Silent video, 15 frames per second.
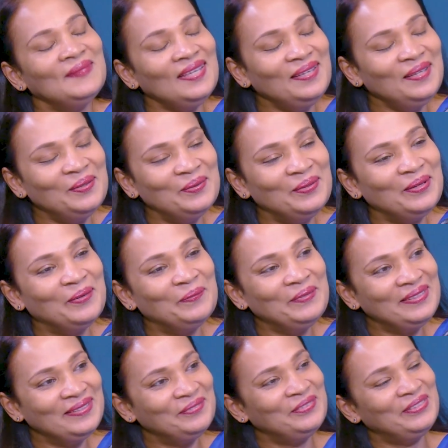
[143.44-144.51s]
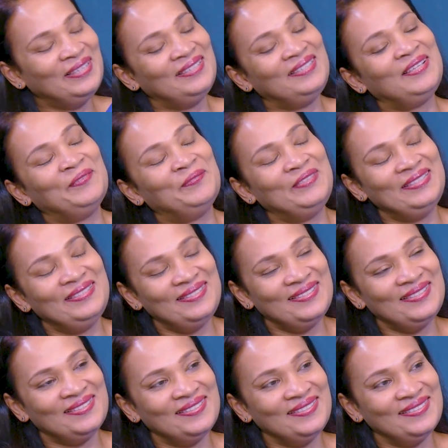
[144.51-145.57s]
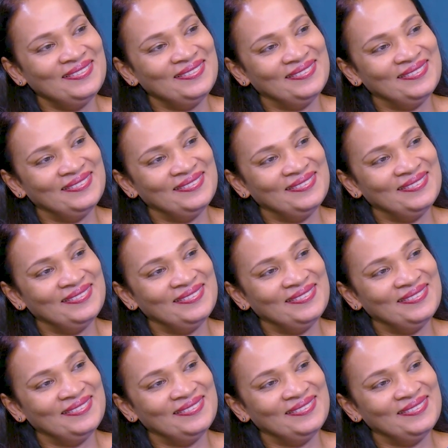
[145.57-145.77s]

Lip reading: Thank you, Gamika, for that lovely introduction.